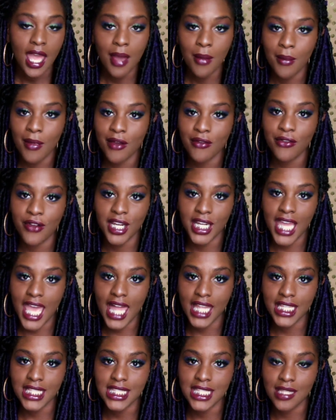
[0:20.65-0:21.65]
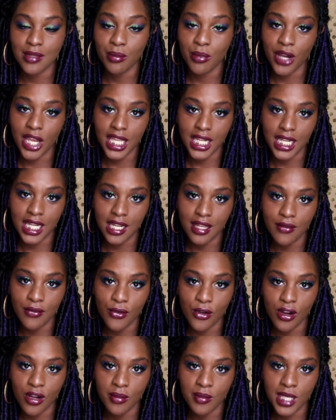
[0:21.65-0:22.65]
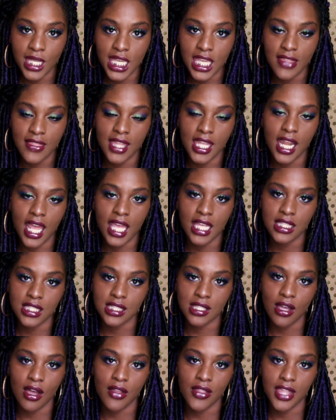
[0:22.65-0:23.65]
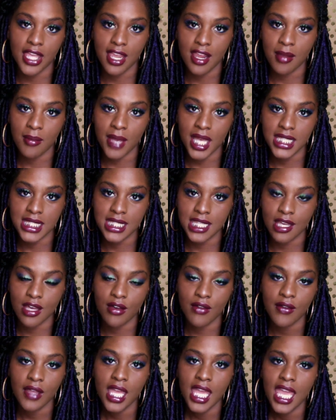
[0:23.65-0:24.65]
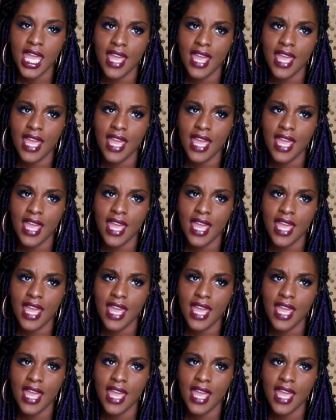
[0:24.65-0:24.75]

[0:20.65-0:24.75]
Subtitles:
My friend Allison braided it for me and then I installed the hair myself,